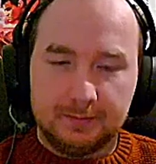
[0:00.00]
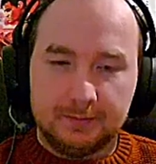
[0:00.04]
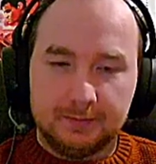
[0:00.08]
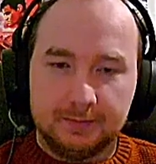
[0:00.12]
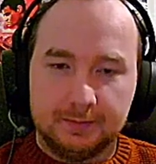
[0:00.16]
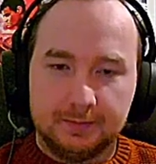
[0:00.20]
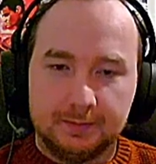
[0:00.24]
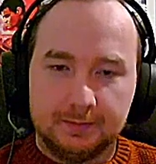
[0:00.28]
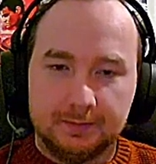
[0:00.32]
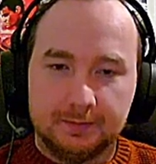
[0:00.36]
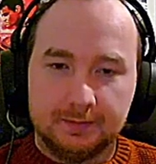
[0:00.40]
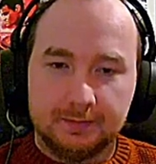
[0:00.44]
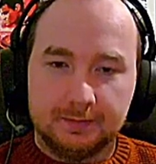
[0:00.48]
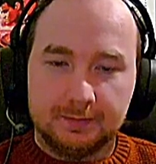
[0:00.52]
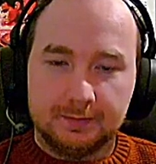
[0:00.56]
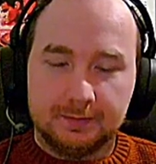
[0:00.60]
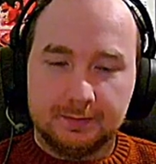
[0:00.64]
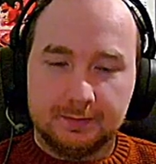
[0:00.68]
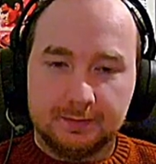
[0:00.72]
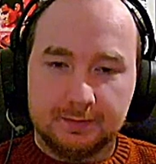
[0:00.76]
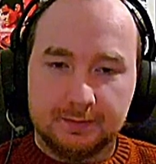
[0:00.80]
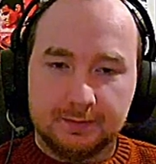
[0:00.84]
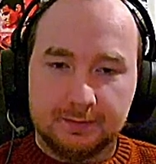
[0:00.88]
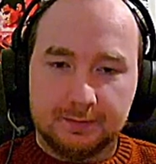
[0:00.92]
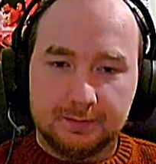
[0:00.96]

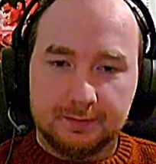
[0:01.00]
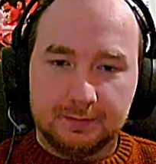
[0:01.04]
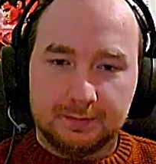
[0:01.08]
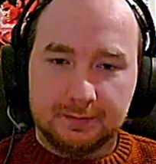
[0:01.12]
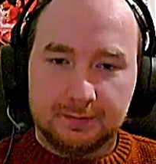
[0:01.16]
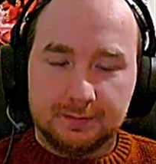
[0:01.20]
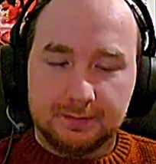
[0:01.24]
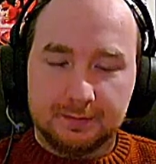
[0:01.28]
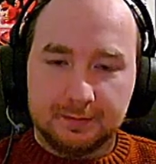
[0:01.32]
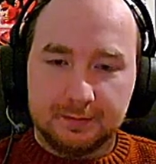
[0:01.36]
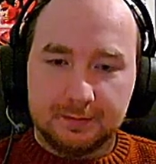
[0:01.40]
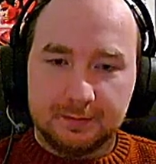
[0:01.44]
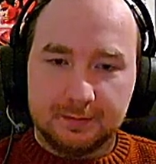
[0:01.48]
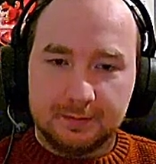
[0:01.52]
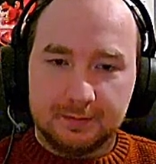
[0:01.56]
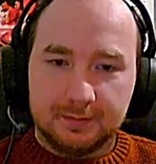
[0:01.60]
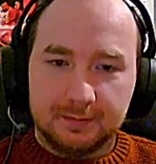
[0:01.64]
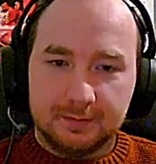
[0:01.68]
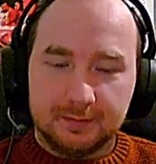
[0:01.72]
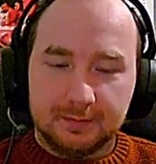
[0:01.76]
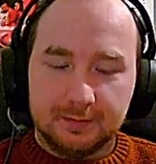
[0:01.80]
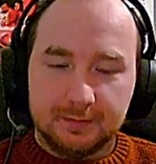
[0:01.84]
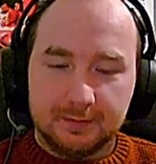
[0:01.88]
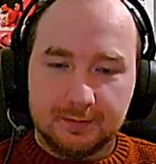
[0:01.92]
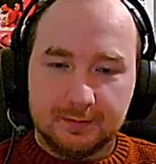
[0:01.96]

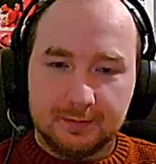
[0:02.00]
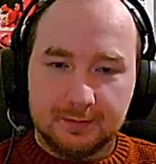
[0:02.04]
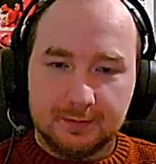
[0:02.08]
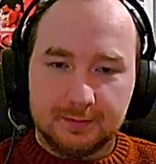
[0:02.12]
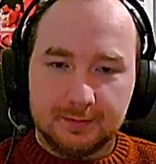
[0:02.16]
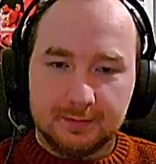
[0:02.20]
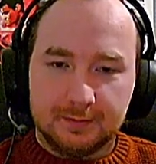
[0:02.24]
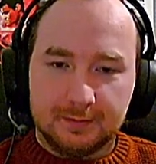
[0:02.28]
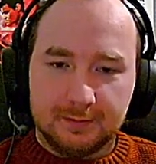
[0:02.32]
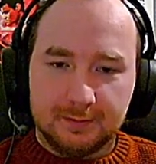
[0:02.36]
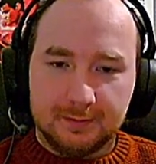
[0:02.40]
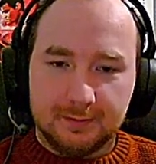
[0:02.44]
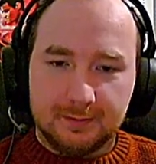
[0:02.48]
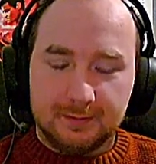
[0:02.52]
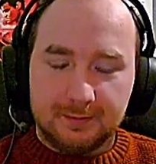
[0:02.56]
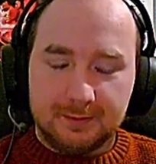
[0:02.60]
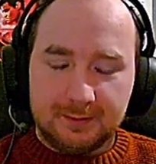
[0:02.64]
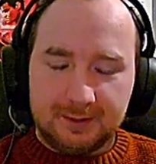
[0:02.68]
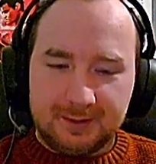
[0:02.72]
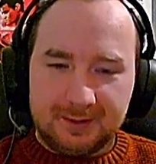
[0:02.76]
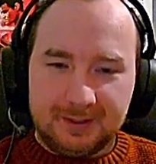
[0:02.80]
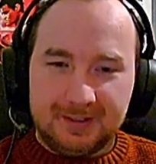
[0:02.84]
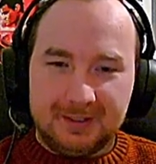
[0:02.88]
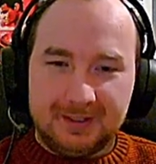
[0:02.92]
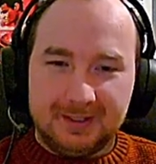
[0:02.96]

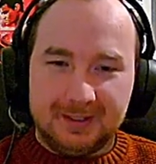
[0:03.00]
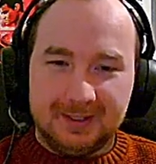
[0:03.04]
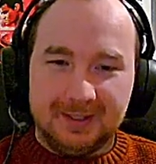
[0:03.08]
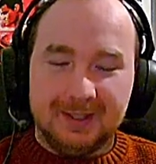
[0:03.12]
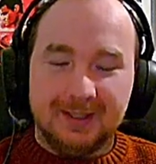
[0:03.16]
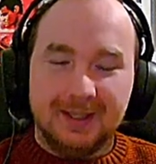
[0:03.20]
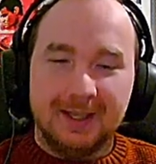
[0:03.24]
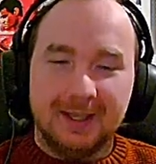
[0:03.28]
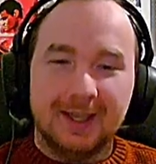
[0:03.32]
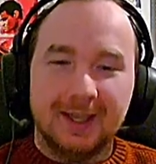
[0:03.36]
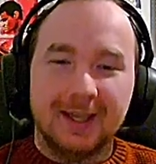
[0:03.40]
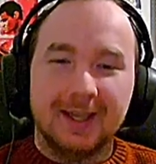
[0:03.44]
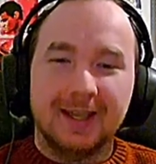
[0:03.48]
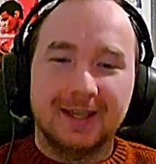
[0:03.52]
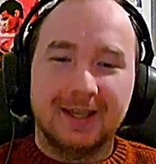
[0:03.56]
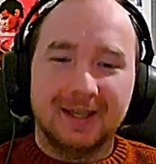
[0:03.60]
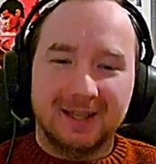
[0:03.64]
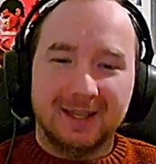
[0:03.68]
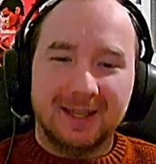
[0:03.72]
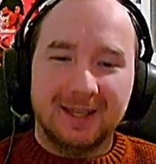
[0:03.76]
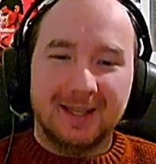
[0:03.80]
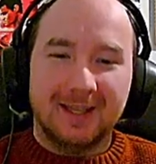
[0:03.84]
(not speaking)